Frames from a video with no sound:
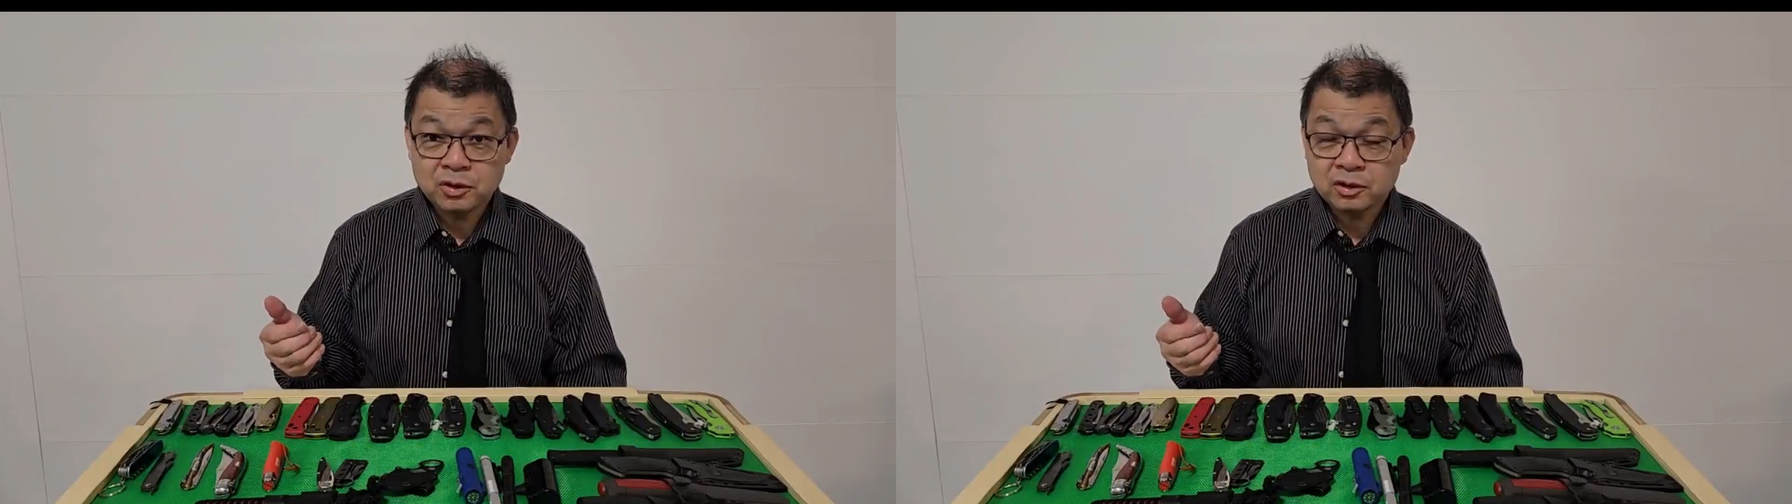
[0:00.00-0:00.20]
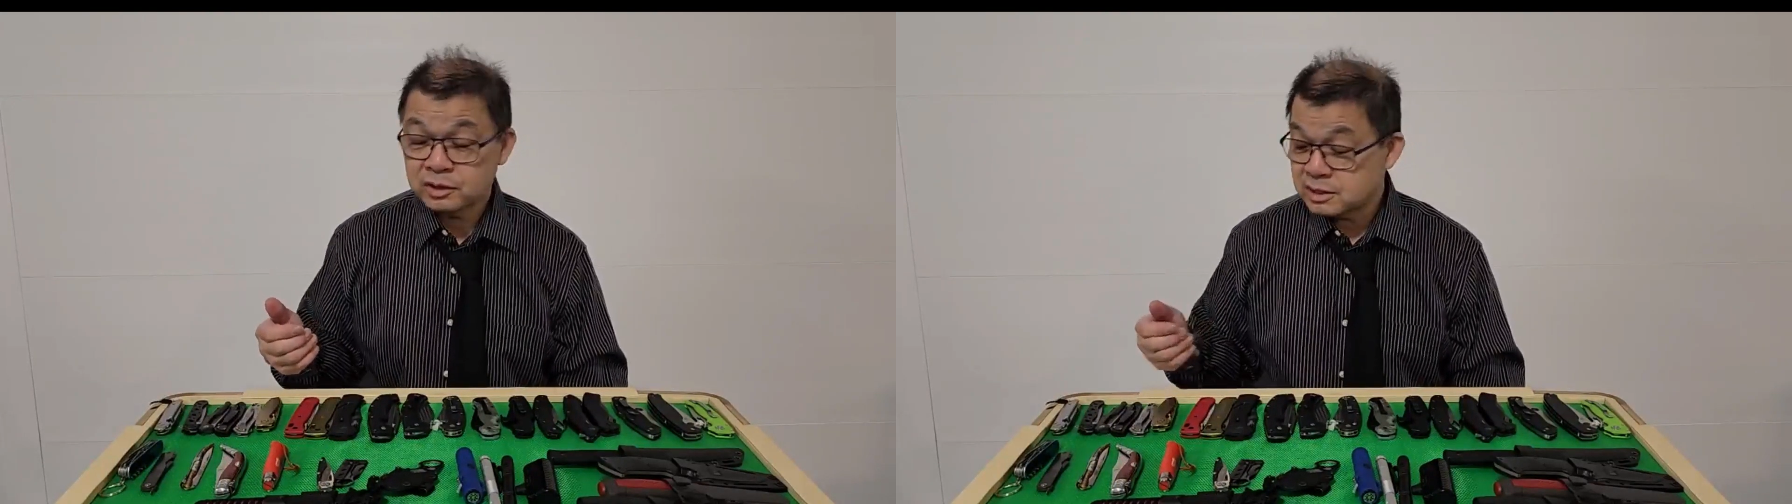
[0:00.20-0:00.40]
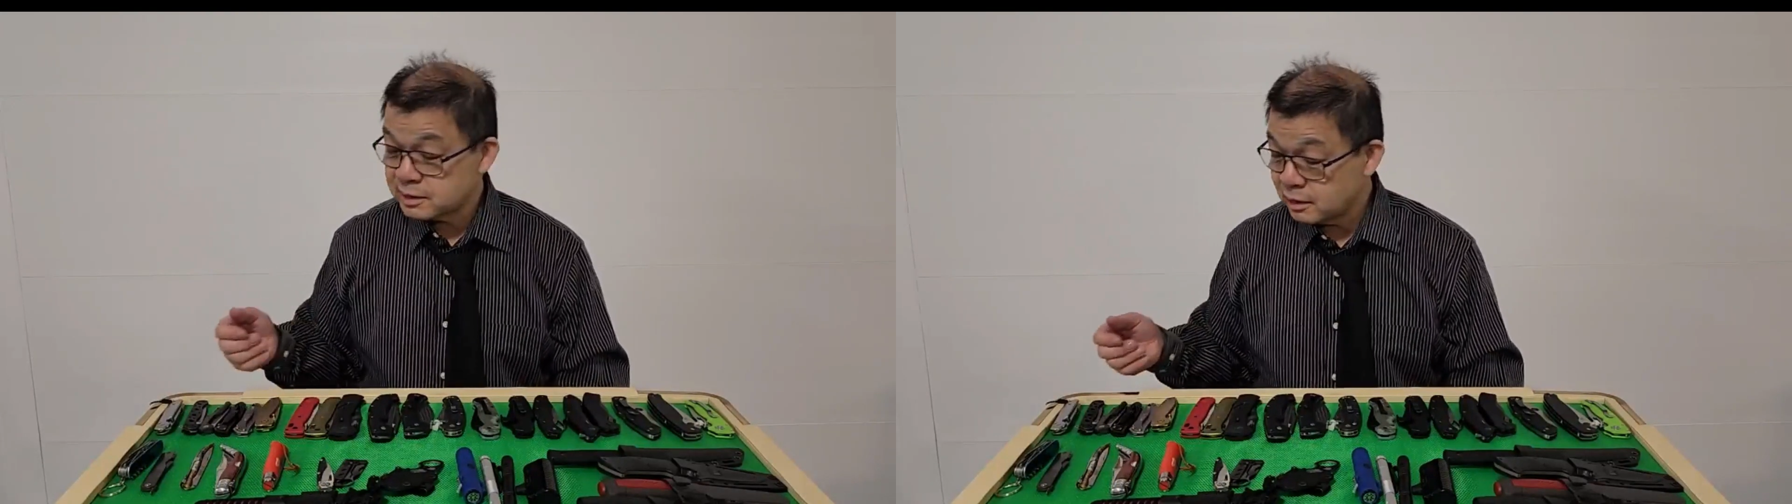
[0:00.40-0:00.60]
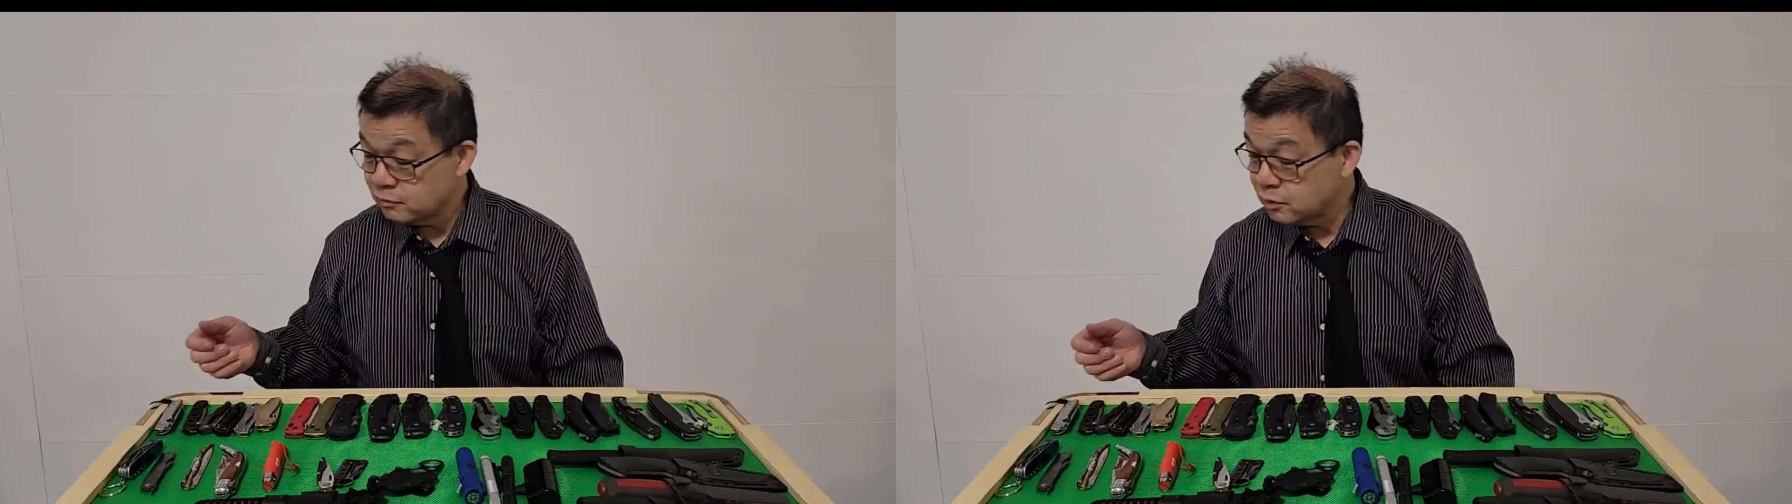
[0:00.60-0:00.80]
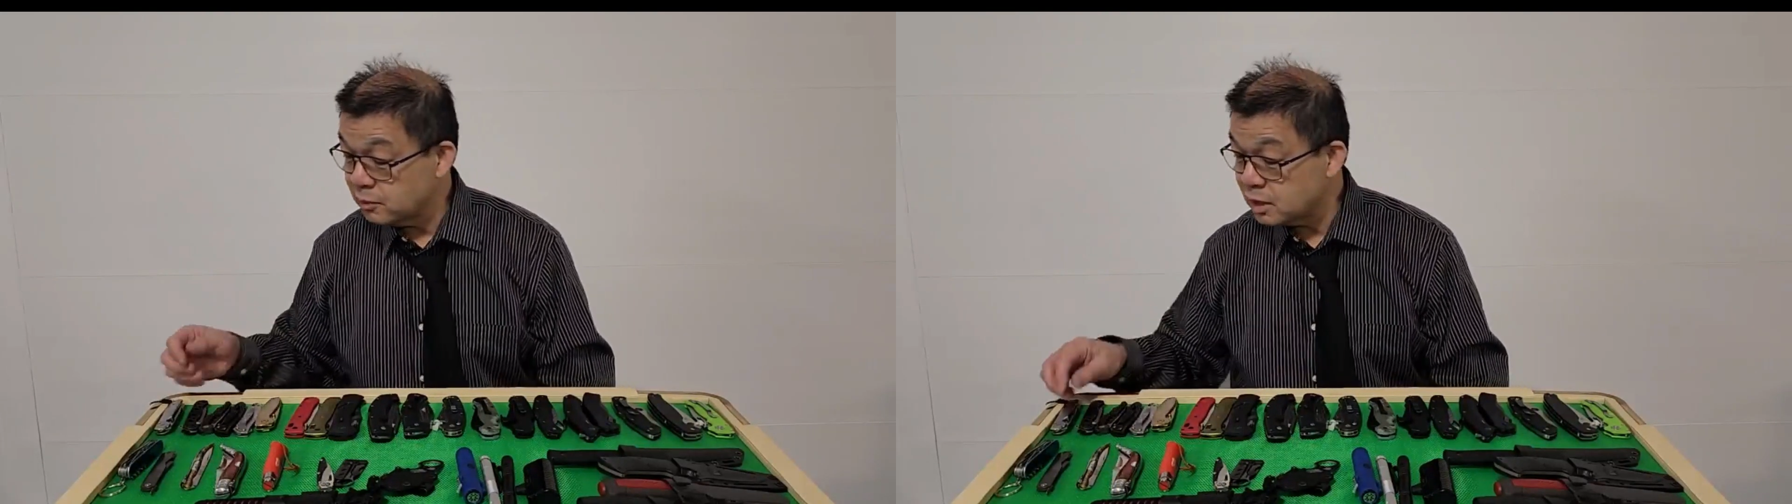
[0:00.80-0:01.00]
aren't as
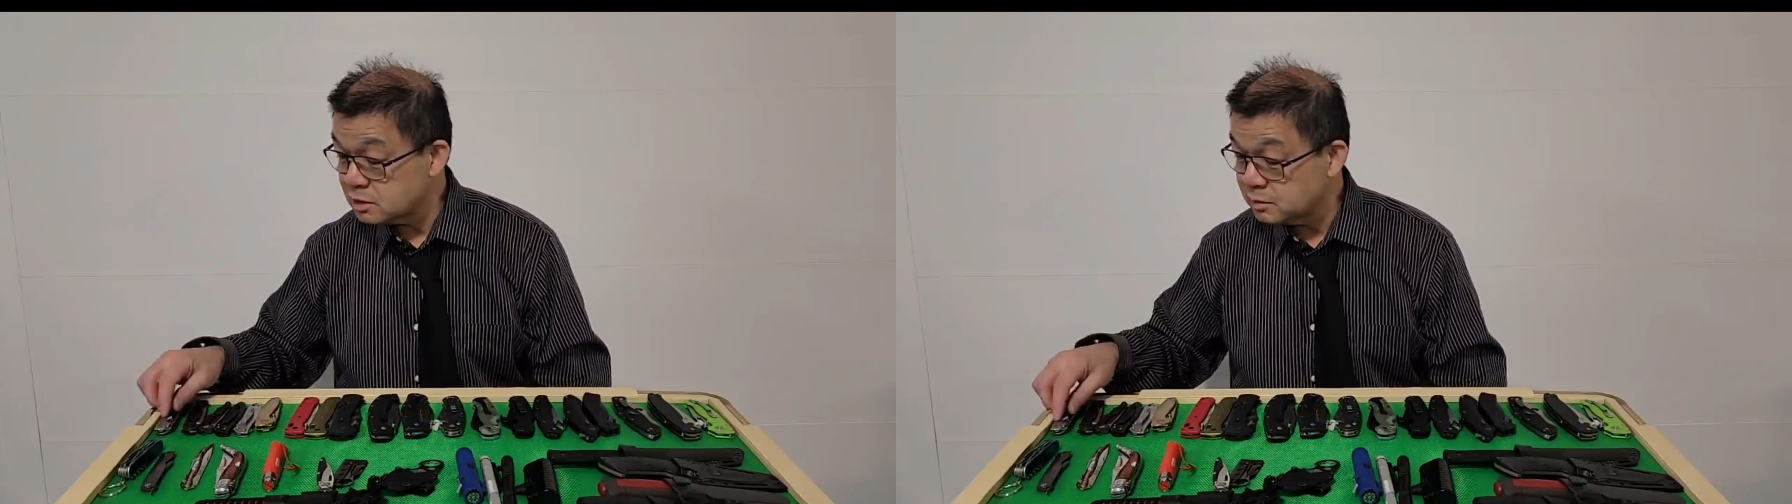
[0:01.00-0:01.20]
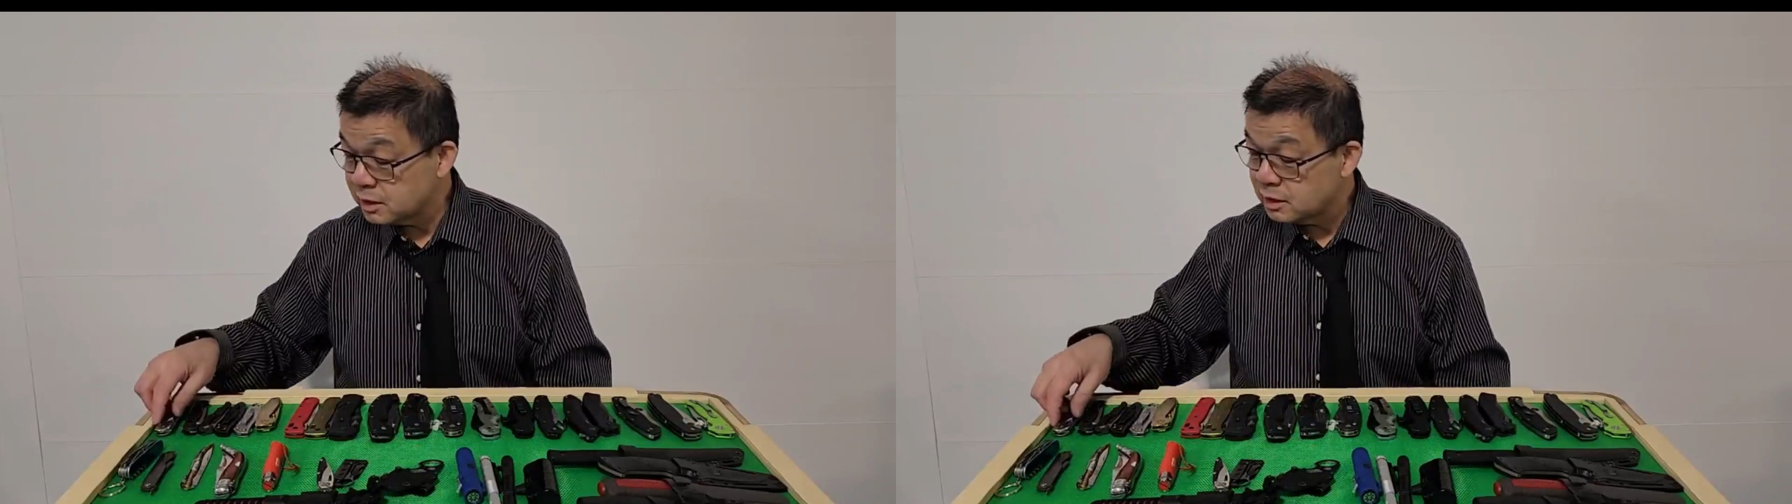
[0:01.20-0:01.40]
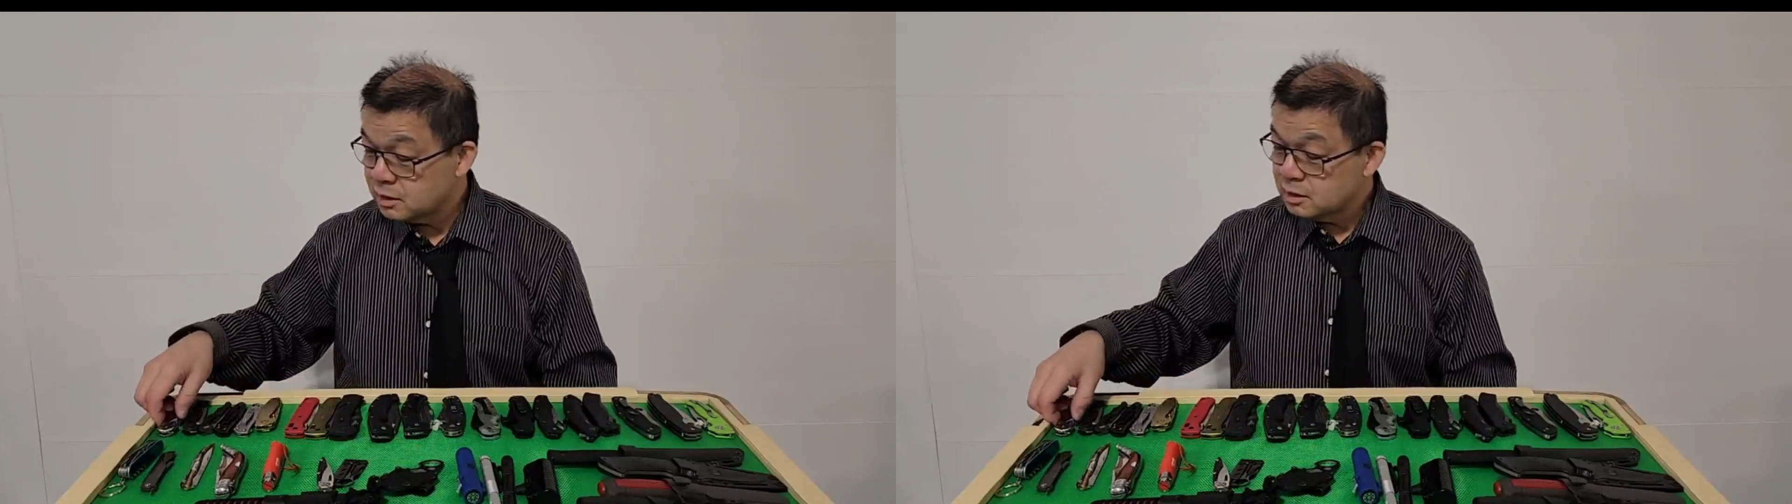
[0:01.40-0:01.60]
careful possibly.